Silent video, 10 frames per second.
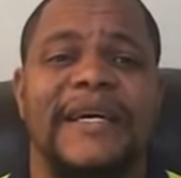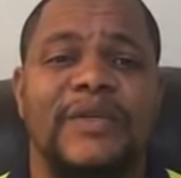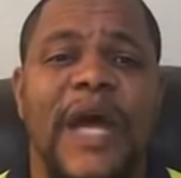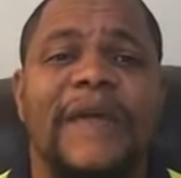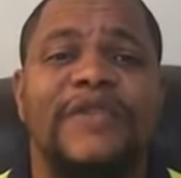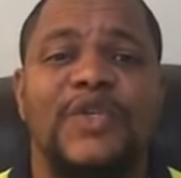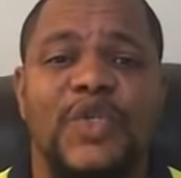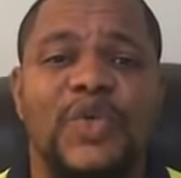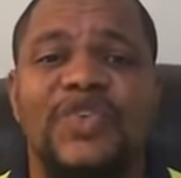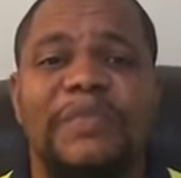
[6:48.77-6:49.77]
to have to
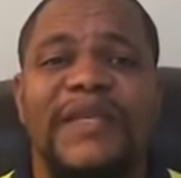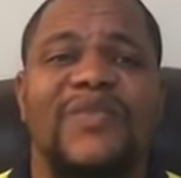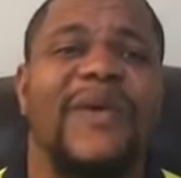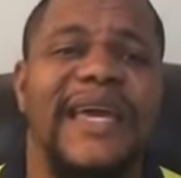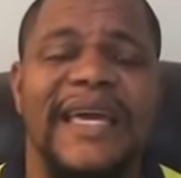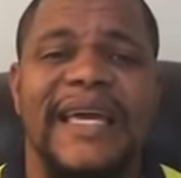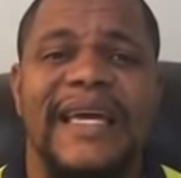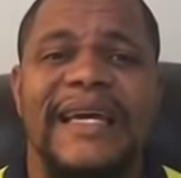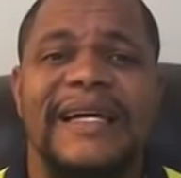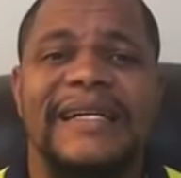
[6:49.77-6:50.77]
choose
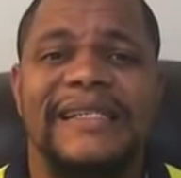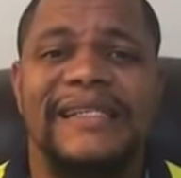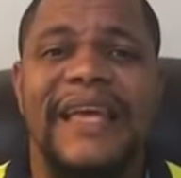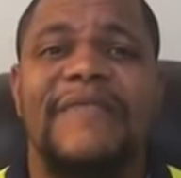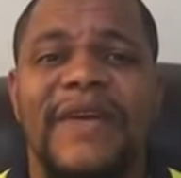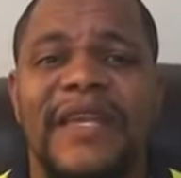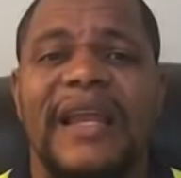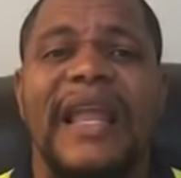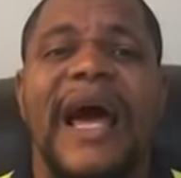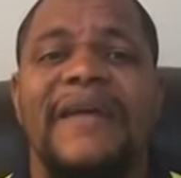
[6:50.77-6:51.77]
between saving the
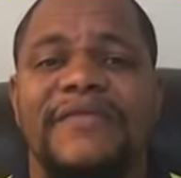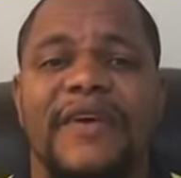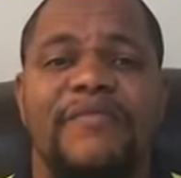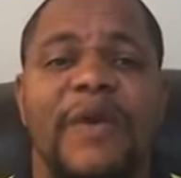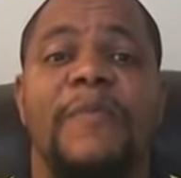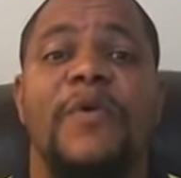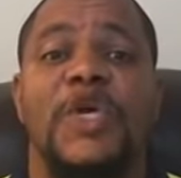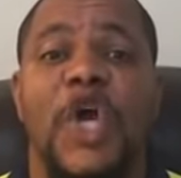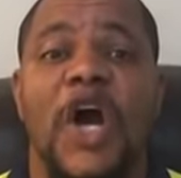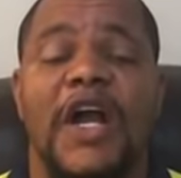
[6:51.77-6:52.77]
lives of people
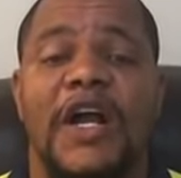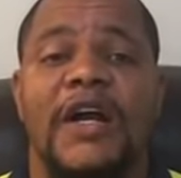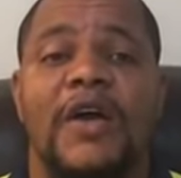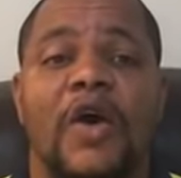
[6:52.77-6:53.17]
younger